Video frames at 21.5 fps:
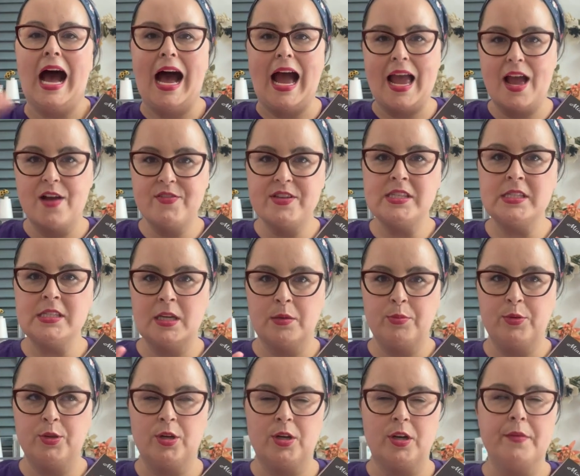I have a
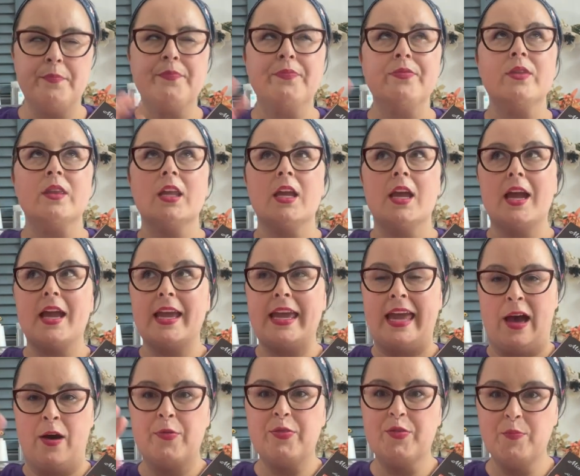sampler,
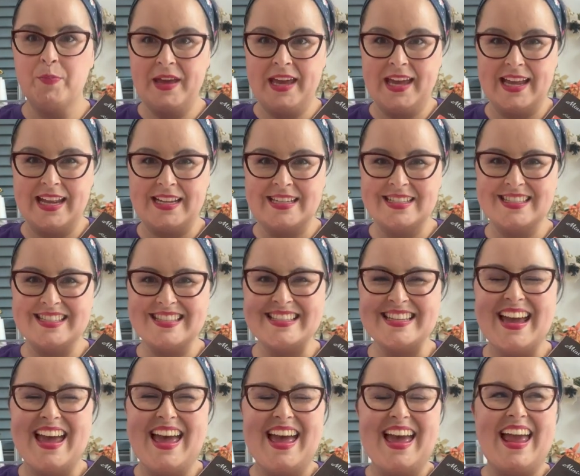count the pins,
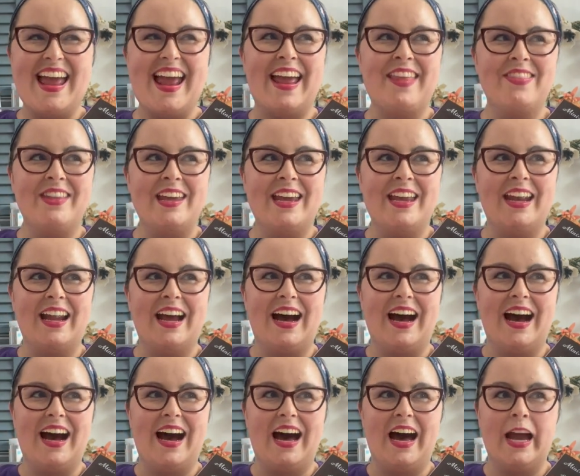and then
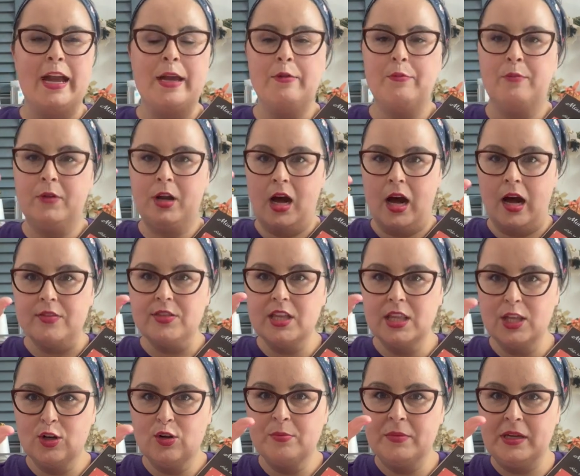I got the
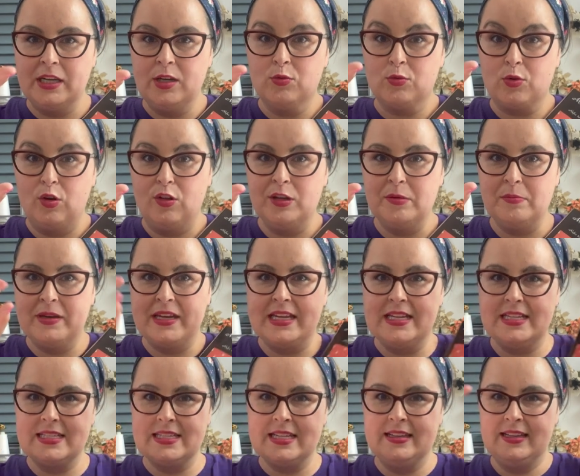little mini rolling
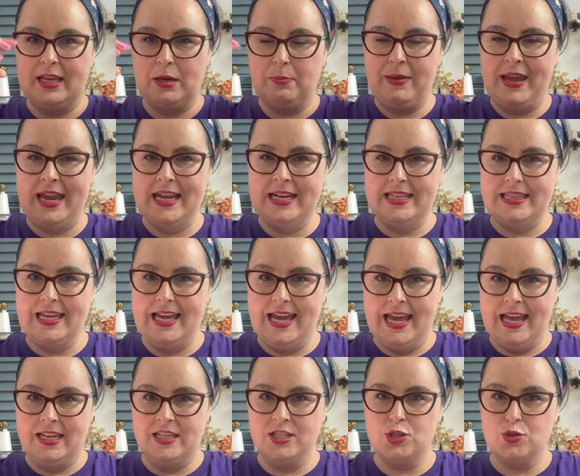pins and like painted the
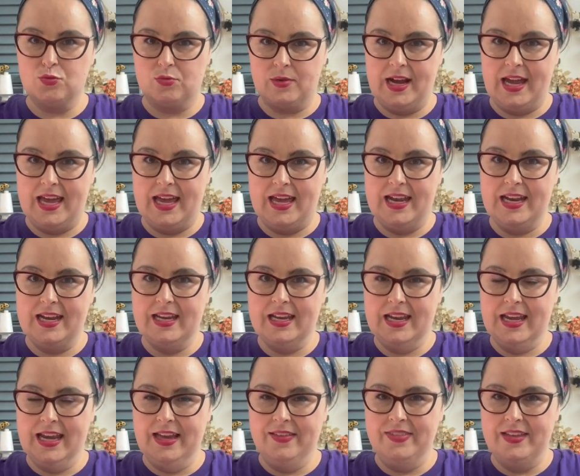ends red
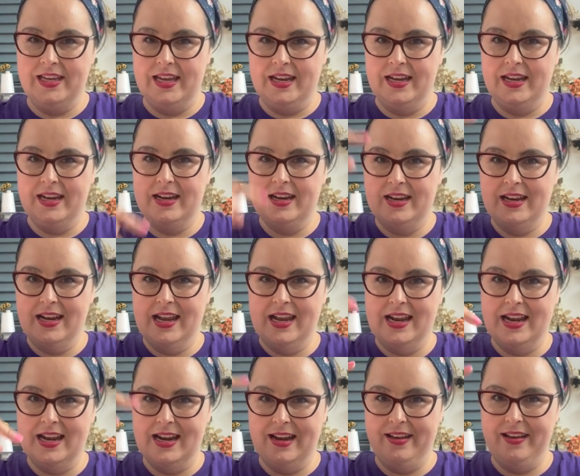and then
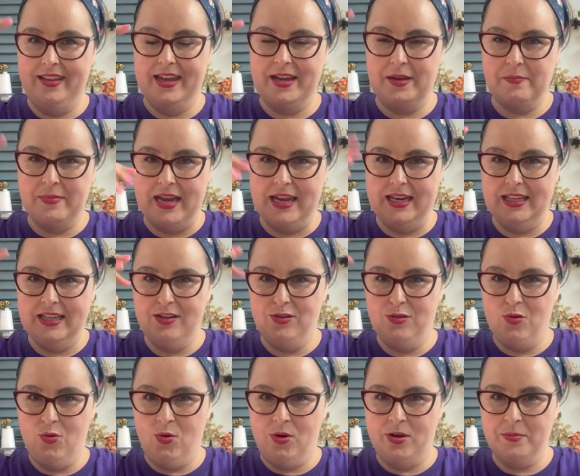like made
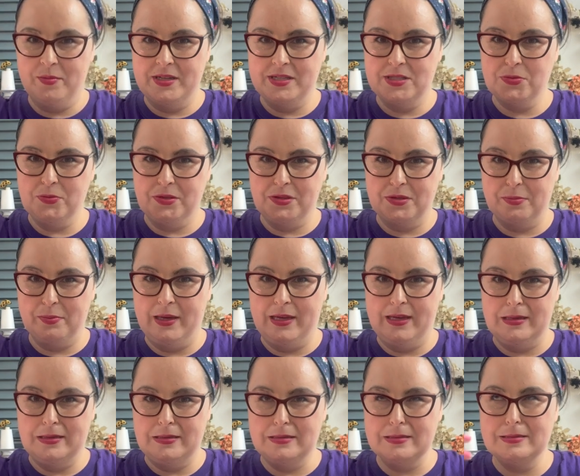little ornaments with the
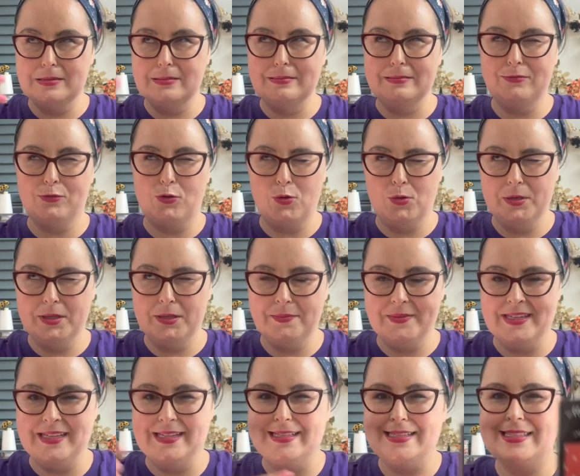pin, rolling
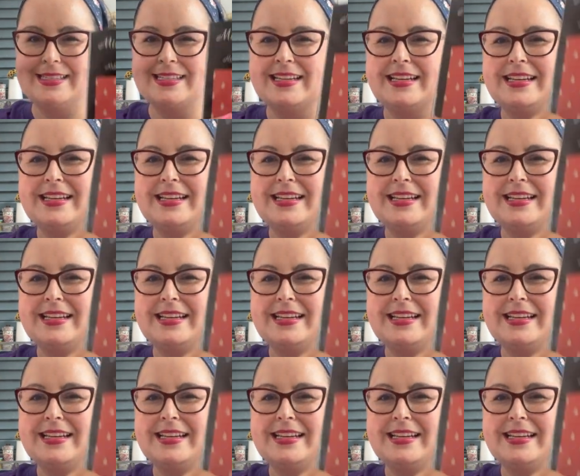pins.